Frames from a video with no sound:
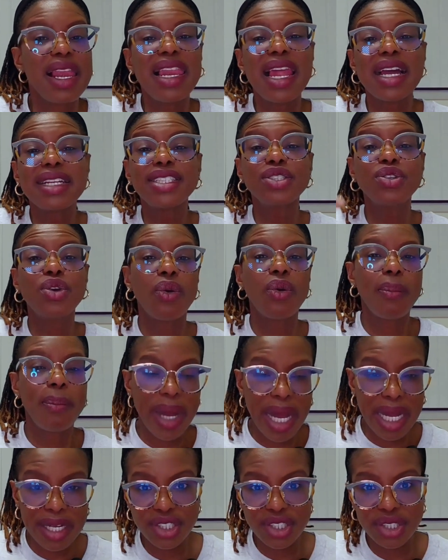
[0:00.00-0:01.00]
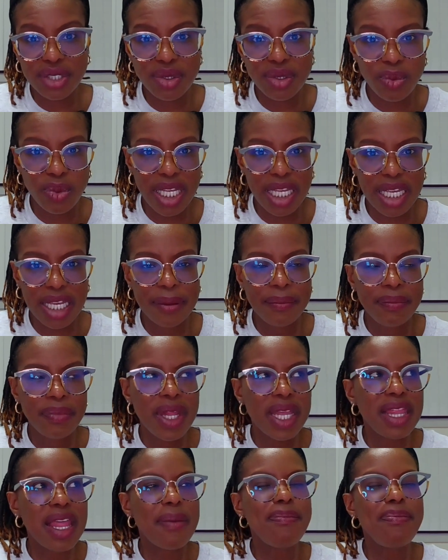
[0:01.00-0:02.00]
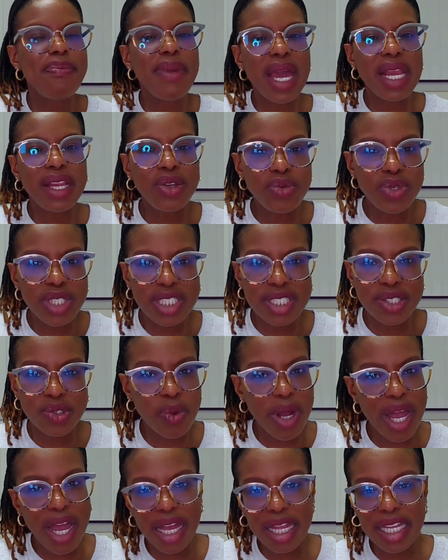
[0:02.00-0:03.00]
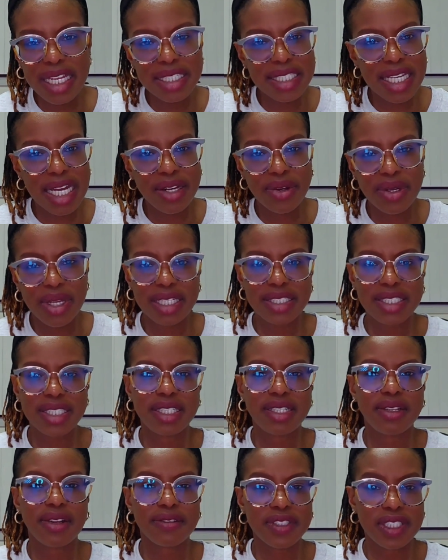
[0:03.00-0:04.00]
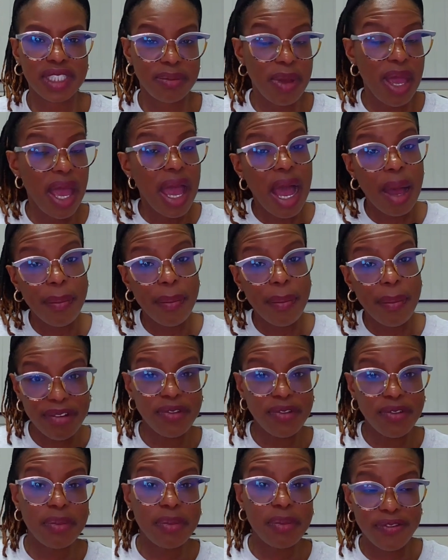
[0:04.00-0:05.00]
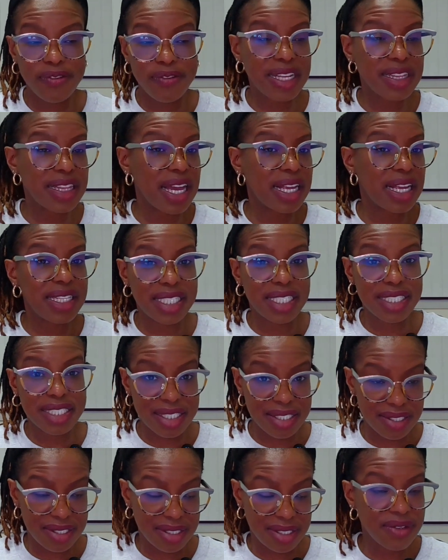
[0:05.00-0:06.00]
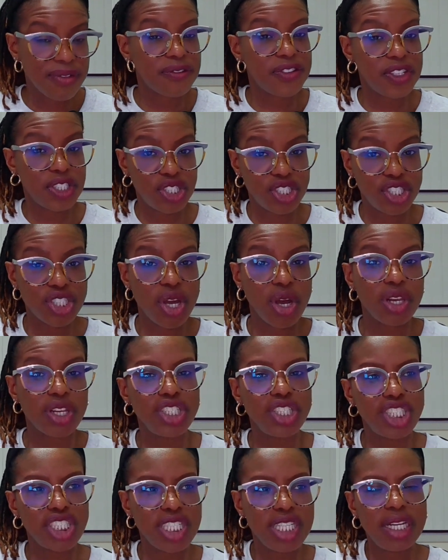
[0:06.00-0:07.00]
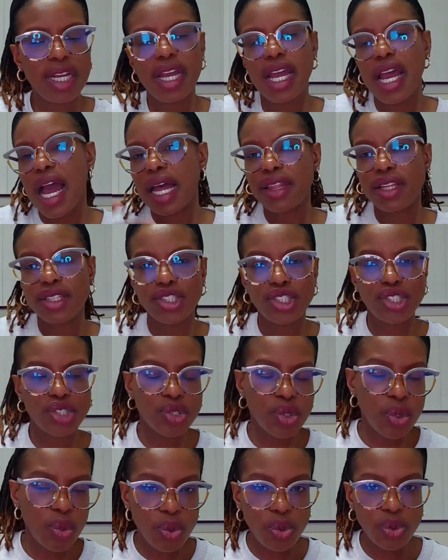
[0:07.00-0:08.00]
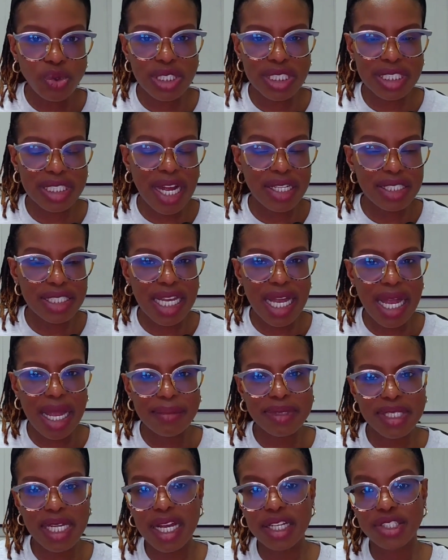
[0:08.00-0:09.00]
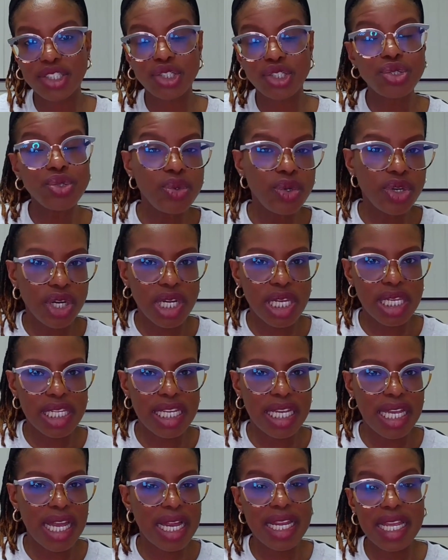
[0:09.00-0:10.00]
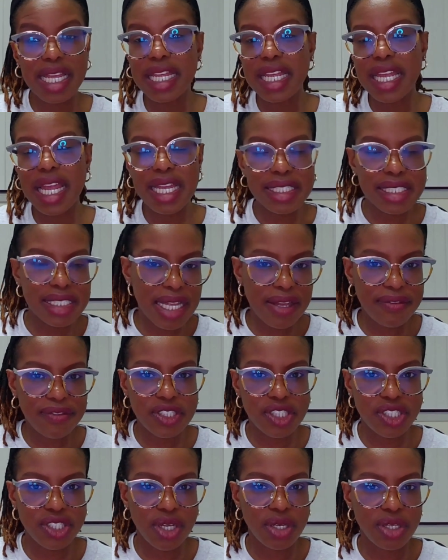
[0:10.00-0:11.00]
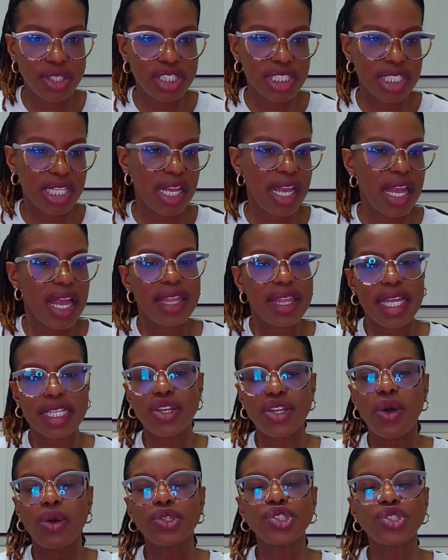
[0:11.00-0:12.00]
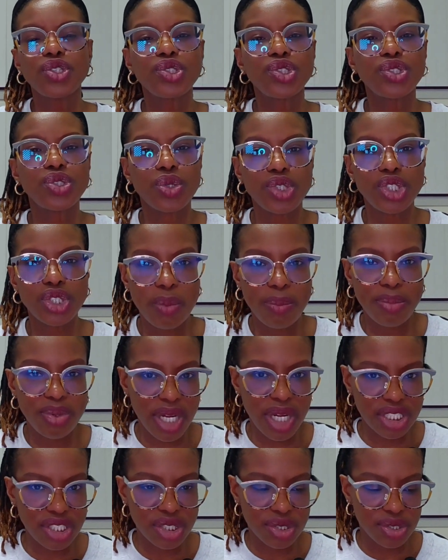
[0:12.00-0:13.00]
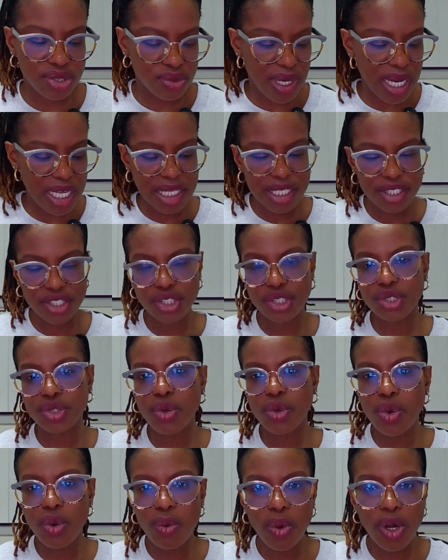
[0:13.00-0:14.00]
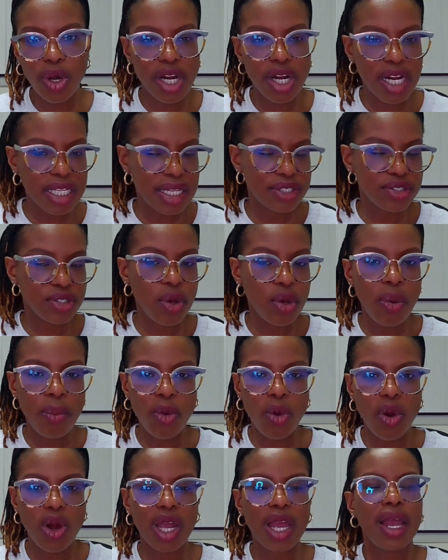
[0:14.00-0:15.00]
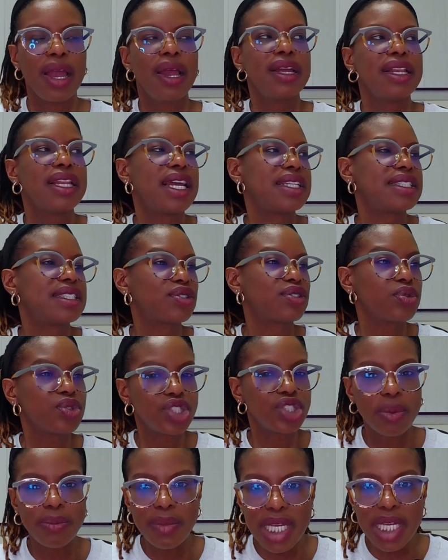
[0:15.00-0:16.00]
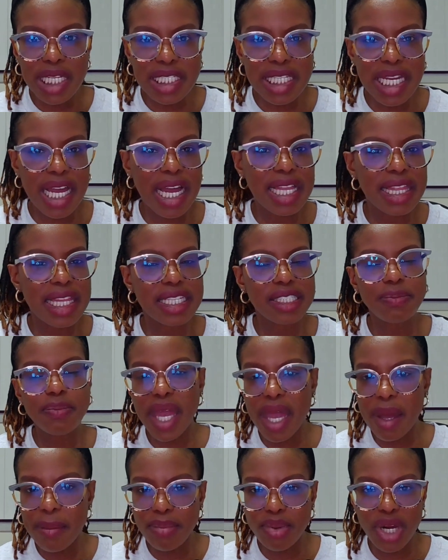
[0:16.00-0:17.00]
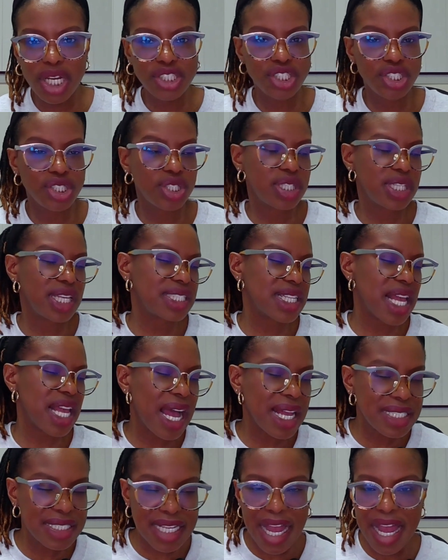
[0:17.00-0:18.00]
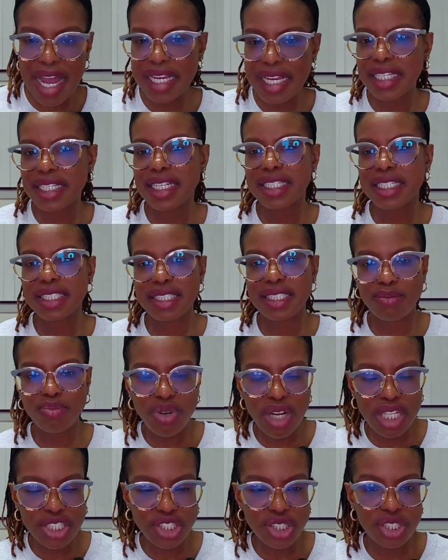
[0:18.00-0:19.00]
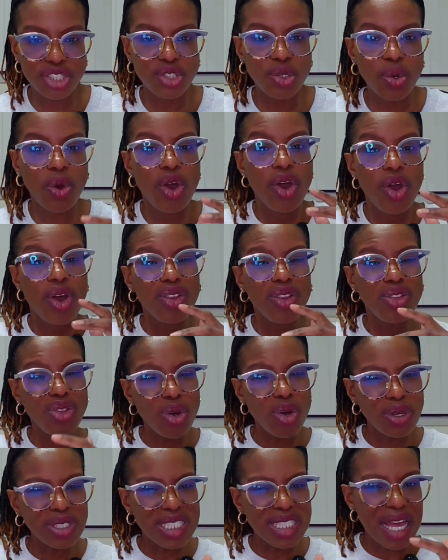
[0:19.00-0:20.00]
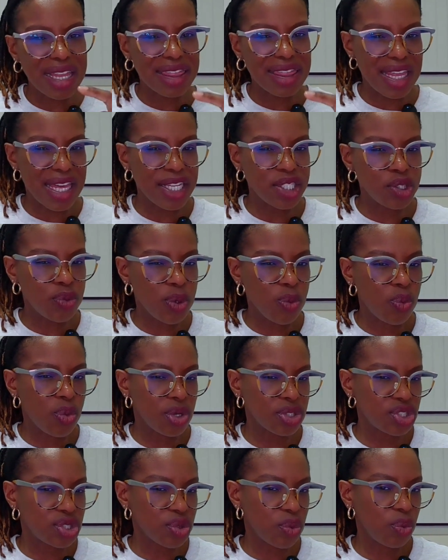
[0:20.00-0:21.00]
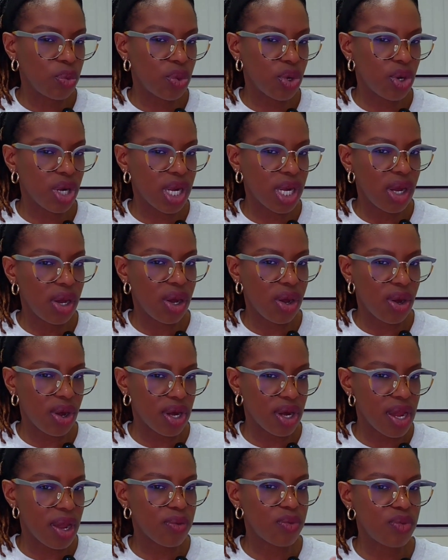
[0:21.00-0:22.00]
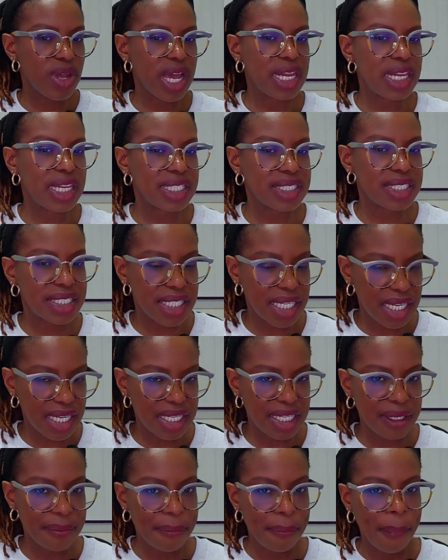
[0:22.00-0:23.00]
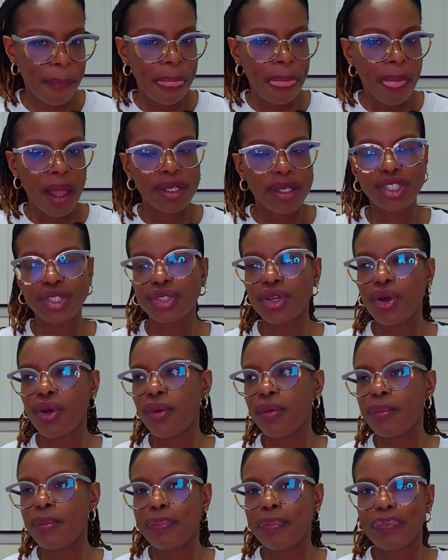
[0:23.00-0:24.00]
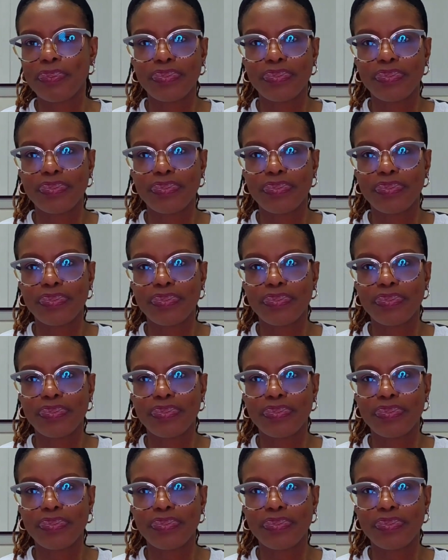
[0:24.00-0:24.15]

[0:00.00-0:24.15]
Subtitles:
Let's go back to the week. There are many reasons why our kids are not getting enough sleep. Apart from the fact that there's this physiology and the school start times that are too early and against their physiology. There's also social pressures, right? There's schoolwork, there's homework, there's social media, there's peer pressure, there's anxiety, there's depression. So those are things we want to work on realistically. So